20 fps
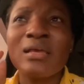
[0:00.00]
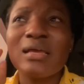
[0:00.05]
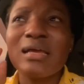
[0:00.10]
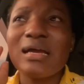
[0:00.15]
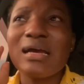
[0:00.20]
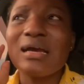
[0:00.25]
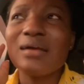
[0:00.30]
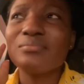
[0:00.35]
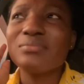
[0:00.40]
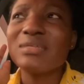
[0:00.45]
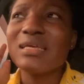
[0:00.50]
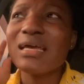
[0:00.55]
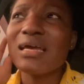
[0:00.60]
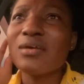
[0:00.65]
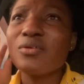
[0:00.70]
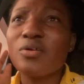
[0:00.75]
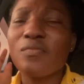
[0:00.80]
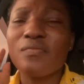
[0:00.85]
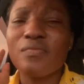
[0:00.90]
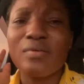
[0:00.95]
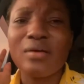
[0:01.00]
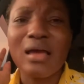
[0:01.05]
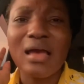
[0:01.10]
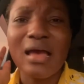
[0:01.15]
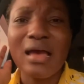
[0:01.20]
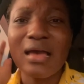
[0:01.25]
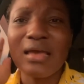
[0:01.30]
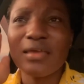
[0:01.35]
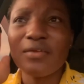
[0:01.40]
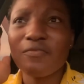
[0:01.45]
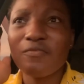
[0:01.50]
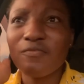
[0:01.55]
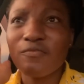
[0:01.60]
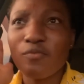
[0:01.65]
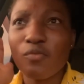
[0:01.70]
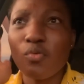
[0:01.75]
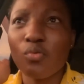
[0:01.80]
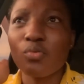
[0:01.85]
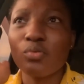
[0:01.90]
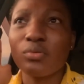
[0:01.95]
I'm tired of
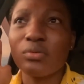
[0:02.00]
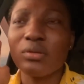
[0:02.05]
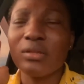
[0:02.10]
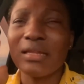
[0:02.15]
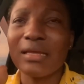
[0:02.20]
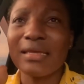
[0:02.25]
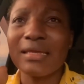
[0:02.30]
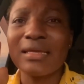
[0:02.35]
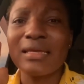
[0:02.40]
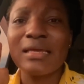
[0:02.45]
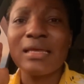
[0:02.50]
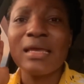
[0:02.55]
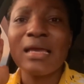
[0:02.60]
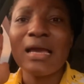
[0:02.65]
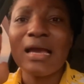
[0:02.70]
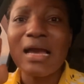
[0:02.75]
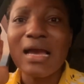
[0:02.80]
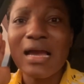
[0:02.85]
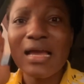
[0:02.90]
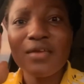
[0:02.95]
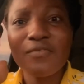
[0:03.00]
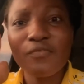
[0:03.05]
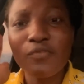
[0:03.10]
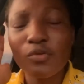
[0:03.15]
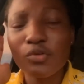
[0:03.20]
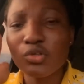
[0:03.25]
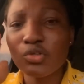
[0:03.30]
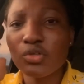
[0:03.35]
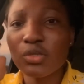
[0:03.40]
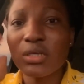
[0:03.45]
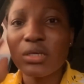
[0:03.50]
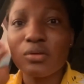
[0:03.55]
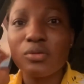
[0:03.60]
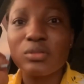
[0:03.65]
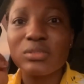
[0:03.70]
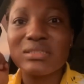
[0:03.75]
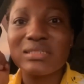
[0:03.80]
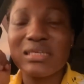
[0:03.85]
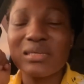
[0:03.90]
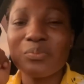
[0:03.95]
iPhone. Like iPhone, you
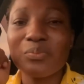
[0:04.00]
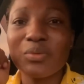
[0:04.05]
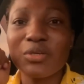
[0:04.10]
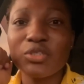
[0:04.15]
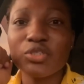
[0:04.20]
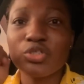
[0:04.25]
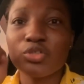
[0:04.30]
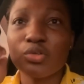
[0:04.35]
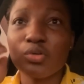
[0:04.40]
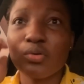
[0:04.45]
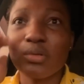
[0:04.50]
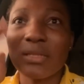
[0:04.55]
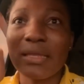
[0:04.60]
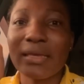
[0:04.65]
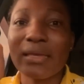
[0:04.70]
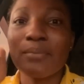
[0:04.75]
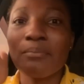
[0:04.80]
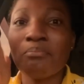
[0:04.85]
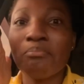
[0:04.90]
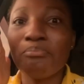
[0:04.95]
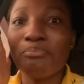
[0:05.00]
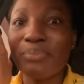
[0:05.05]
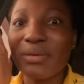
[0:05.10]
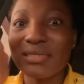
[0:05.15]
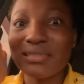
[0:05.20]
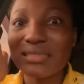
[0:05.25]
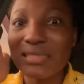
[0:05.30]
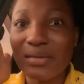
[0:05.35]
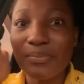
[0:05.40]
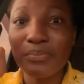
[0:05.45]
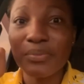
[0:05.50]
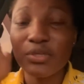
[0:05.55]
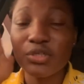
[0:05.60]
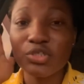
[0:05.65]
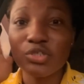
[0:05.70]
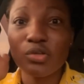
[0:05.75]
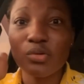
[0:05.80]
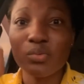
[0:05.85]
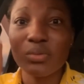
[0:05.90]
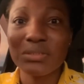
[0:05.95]
cannot take picture, like better
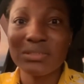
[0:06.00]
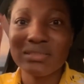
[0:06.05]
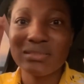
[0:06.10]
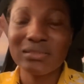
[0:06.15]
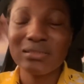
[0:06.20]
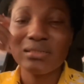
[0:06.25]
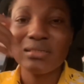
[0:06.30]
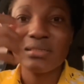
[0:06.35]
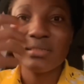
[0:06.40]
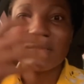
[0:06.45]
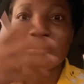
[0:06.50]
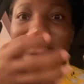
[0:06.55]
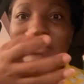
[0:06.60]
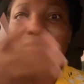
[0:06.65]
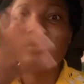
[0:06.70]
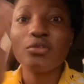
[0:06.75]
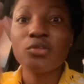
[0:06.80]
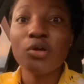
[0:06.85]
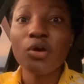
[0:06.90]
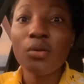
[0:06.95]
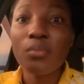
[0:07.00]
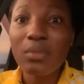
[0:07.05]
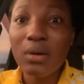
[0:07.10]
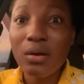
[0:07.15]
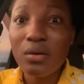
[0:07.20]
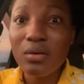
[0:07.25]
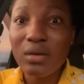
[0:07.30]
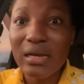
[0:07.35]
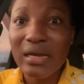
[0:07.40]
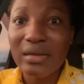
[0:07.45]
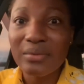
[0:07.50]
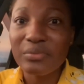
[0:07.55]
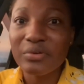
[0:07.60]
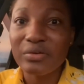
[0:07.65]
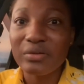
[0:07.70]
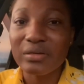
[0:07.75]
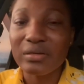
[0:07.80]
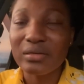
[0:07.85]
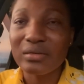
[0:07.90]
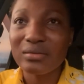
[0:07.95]
picture with the normal
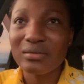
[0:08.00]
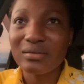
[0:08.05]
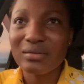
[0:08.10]
camera.